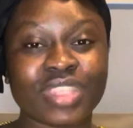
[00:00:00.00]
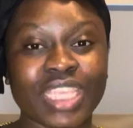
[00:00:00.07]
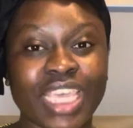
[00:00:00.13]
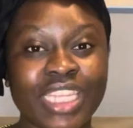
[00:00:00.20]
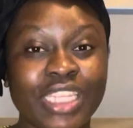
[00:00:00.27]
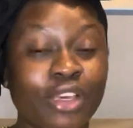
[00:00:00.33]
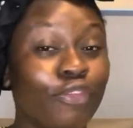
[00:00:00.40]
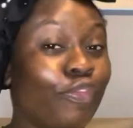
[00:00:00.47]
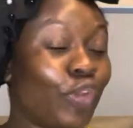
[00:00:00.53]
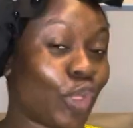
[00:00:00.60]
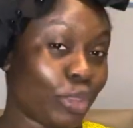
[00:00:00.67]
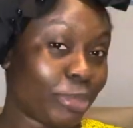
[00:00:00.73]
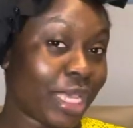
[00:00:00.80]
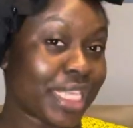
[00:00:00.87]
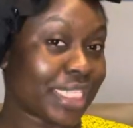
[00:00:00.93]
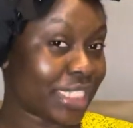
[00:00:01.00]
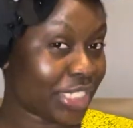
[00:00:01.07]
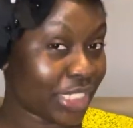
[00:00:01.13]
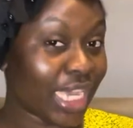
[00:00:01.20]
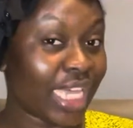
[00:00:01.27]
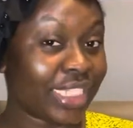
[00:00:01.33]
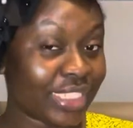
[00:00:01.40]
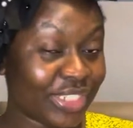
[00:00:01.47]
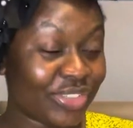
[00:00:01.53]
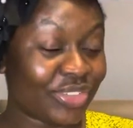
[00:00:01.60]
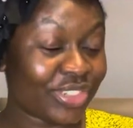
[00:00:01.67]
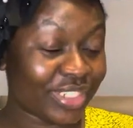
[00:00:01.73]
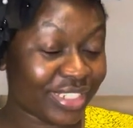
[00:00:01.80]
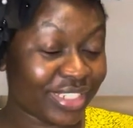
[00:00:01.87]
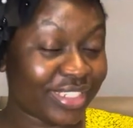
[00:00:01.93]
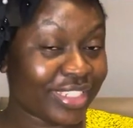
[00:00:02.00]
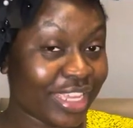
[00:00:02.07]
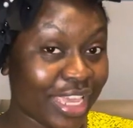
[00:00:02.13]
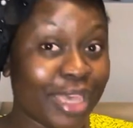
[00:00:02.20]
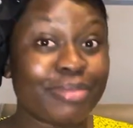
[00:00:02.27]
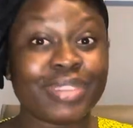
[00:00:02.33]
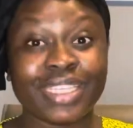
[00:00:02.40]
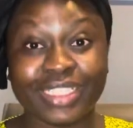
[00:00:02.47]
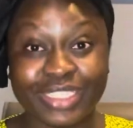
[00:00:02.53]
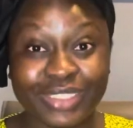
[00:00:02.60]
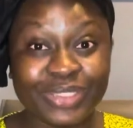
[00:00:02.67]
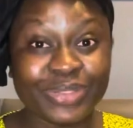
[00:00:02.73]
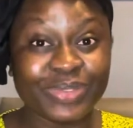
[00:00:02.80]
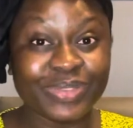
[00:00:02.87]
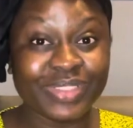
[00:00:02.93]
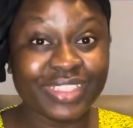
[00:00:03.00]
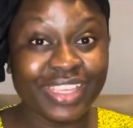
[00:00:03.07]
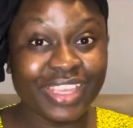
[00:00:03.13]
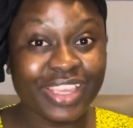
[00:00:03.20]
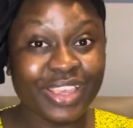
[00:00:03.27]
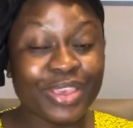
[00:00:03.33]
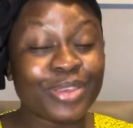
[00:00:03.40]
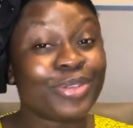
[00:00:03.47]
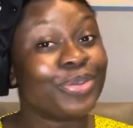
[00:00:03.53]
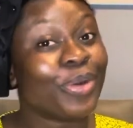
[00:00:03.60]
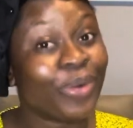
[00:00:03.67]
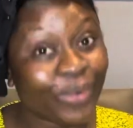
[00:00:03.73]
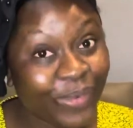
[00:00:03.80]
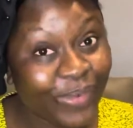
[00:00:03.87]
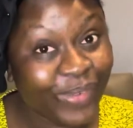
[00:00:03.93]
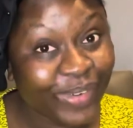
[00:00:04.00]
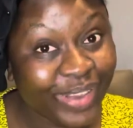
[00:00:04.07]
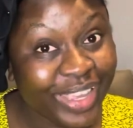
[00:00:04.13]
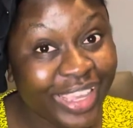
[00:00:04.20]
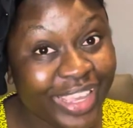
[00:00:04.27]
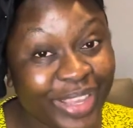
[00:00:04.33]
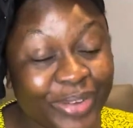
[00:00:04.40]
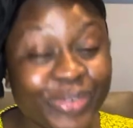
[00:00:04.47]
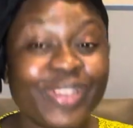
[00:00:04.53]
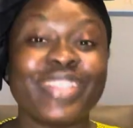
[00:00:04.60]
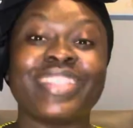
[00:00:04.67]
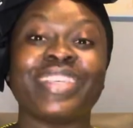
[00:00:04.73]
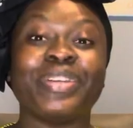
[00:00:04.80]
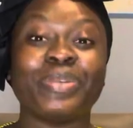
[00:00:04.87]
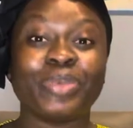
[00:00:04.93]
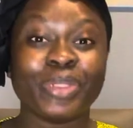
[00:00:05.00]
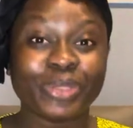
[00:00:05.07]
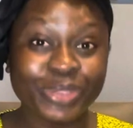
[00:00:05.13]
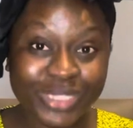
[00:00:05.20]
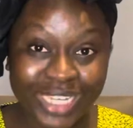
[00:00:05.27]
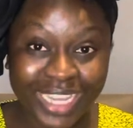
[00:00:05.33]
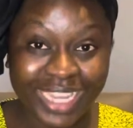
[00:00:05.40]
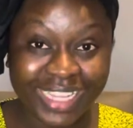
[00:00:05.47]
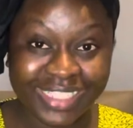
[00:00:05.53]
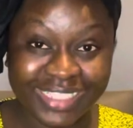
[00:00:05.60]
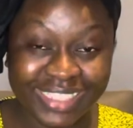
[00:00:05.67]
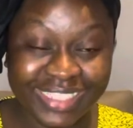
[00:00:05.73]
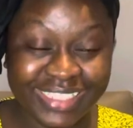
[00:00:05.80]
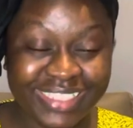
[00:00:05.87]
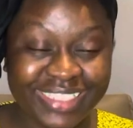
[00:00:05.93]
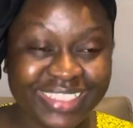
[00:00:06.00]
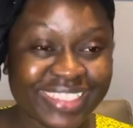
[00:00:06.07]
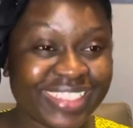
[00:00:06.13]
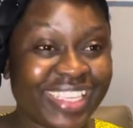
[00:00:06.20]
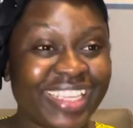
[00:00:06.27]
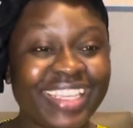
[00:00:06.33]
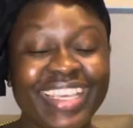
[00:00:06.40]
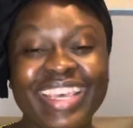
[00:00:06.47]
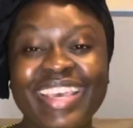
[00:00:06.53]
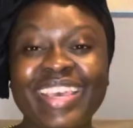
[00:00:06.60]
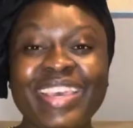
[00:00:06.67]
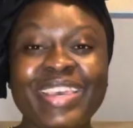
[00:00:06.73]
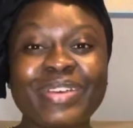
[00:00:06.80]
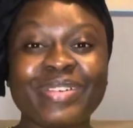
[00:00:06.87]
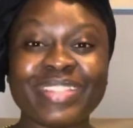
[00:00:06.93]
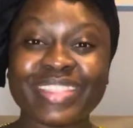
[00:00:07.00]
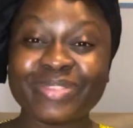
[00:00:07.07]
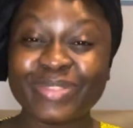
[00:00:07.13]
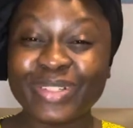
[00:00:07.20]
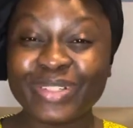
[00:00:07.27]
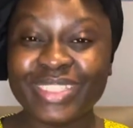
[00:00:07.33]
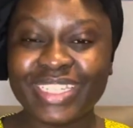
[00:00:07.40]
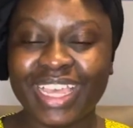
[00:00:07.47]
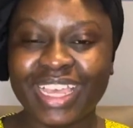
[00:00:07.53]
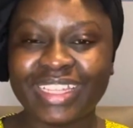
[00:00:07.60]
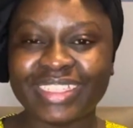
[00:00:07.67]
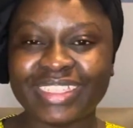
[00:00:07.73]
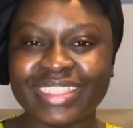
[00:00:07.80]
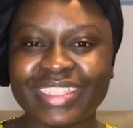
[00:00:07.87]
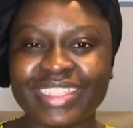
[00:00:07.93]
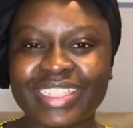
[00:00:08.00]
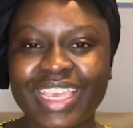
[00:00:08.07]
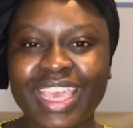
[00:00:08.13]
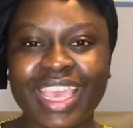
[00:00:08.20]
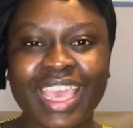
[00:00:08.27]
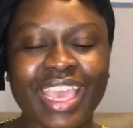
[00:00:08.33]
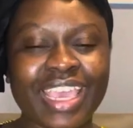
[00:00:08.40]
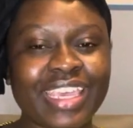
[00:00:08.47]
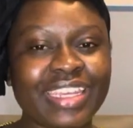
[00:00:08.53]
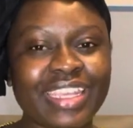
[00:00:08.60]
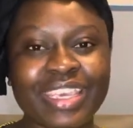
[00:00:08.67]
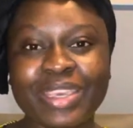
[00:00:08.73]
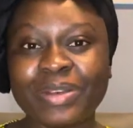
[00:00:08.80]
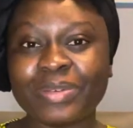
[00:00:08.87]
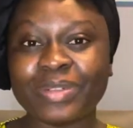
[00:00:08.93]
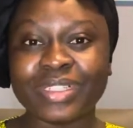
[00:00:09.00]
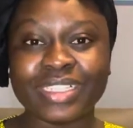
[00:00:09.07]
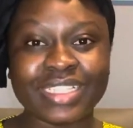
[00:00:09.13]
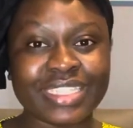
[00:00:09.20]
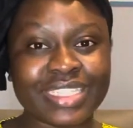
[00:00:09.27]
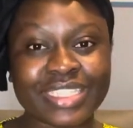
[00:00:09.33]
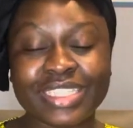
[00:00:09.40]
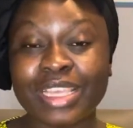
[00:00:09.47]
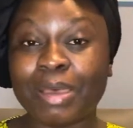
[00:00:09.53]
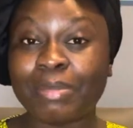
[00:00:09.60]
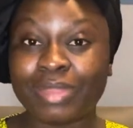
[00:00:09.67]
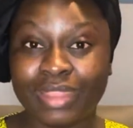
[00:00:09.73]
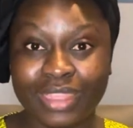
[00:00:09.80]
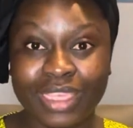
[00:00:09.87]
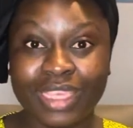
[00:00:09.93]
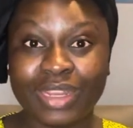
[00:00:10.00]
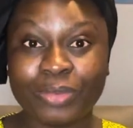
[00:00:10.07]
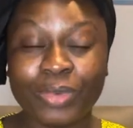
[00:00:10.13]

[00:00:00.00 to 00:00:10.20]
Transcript: the Vlogmas challenge, I'm telling you, y'all, it was a real challenge. It was a real challenge, and it was something.